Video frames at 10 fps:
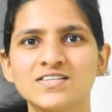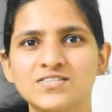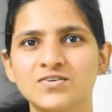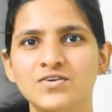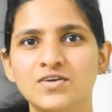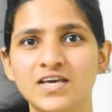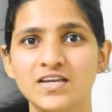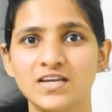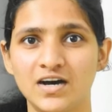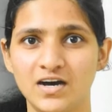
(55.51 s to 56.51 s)
So you
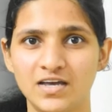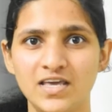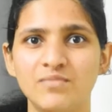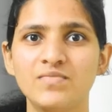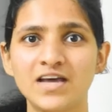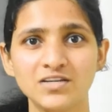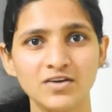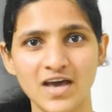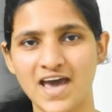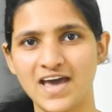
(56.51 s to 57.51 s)
can keep that in
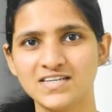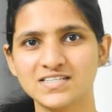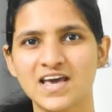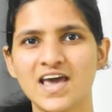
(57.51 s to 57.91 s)
your hand